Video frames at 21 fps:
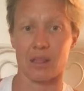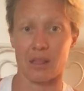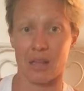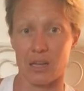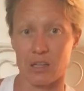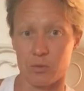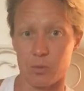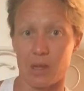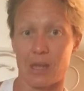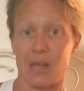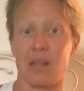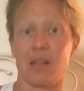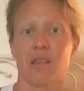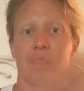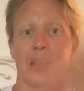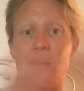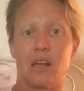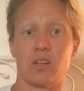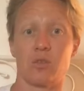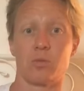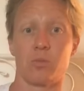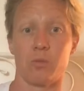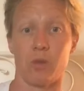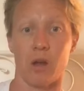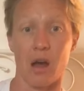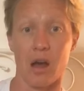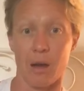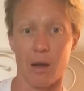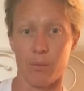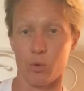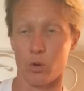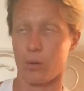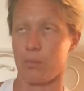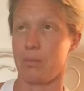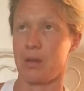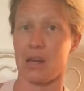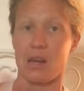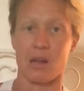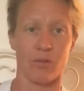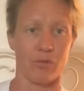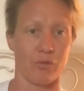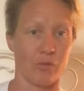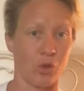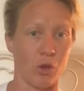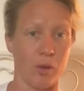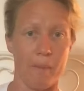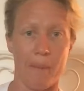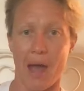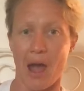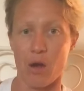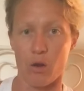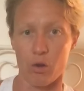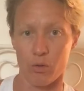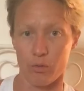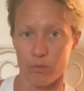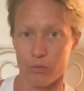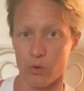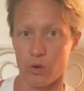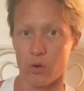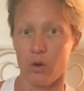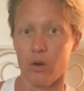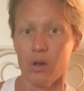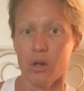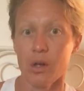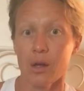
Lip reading: things, making things more meaningful and powerful.